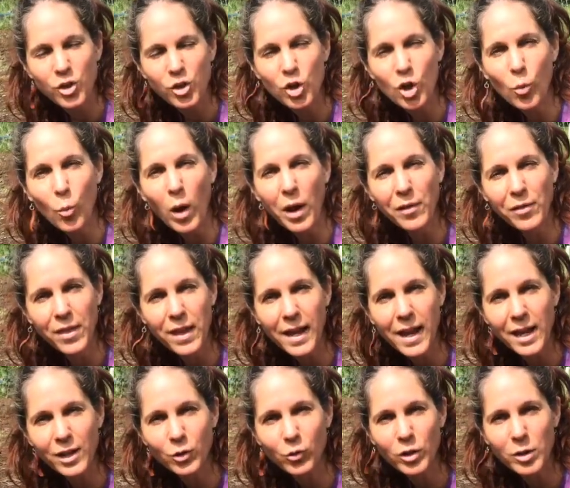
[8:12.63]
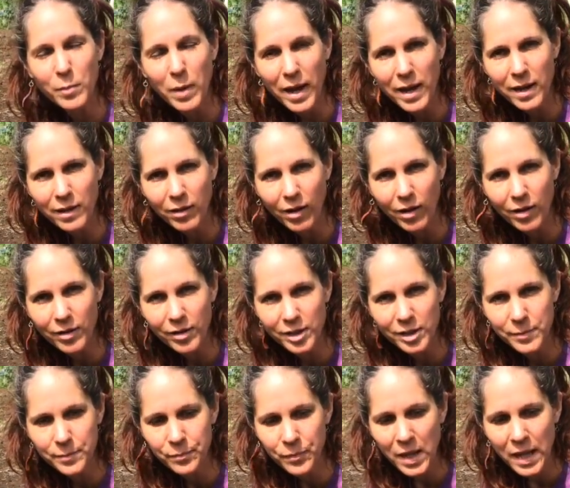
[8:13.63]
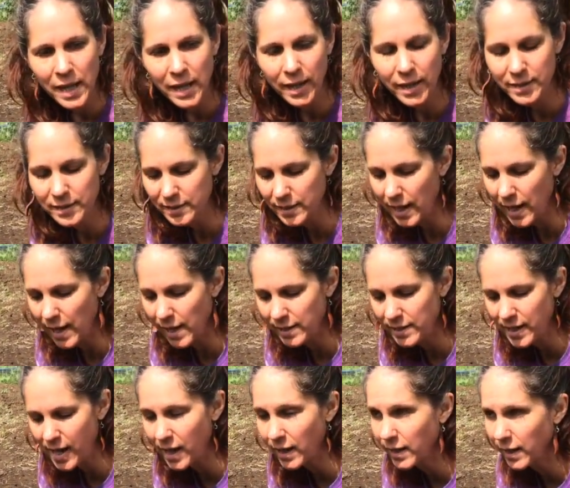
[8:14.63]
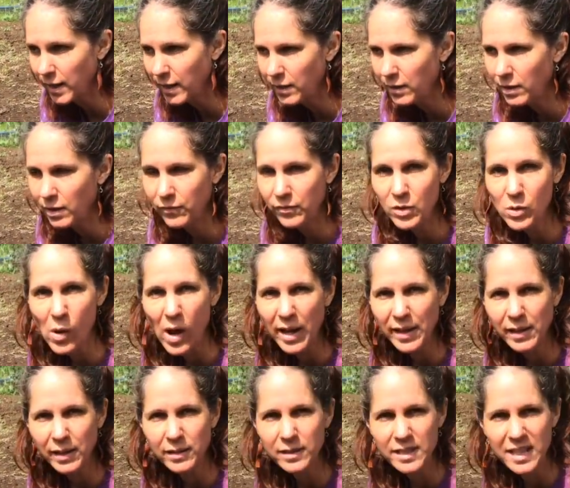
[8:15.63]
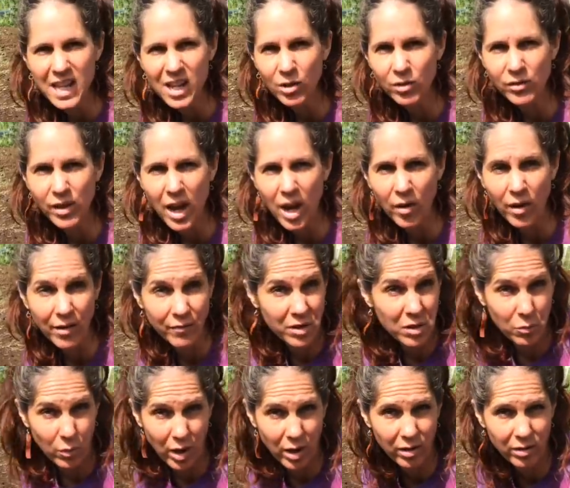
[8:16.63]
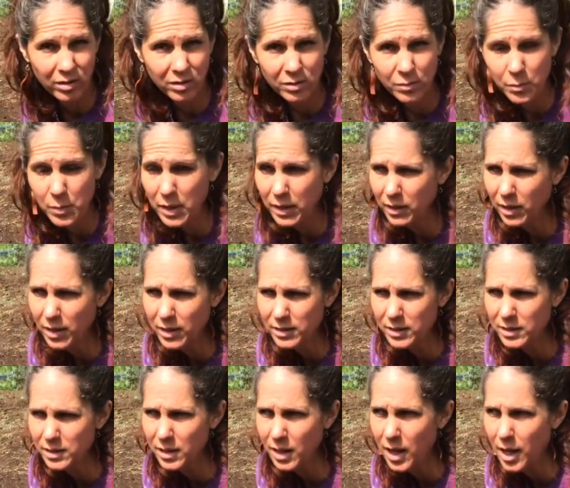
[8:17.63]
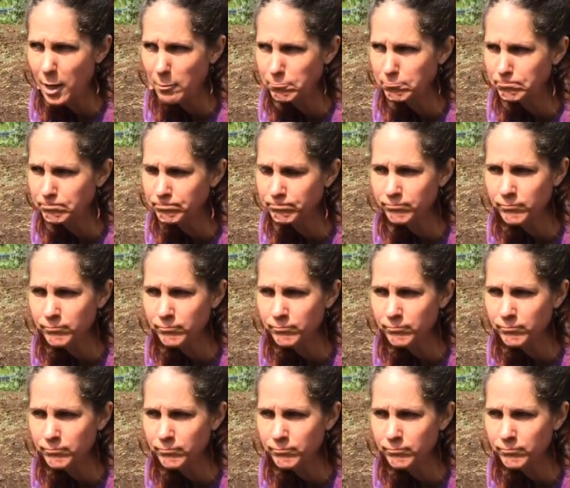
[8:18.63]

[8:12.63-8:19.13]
You know, one thing I do in my garden is I tuck in a few onions here and there everywhere because um,